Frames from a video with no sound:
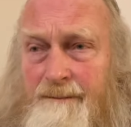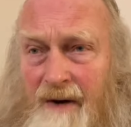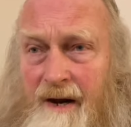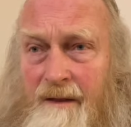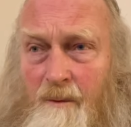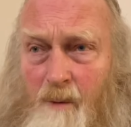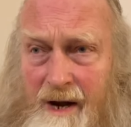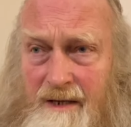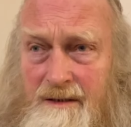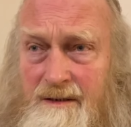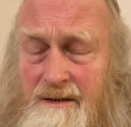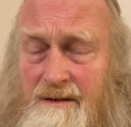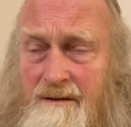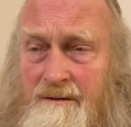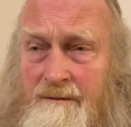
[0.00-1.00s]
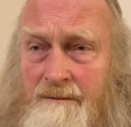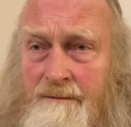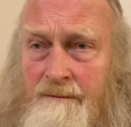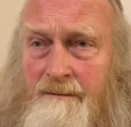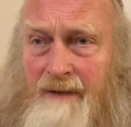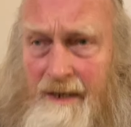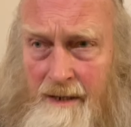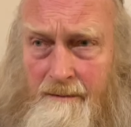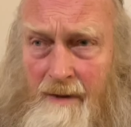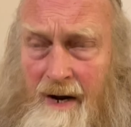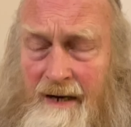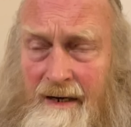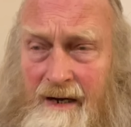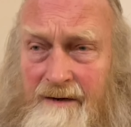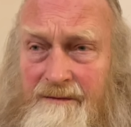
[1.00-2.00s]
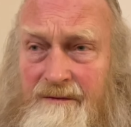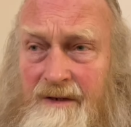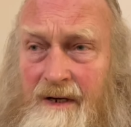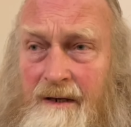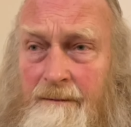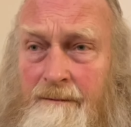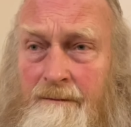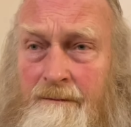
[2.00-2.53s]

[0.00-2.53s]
by the West in my lifetime.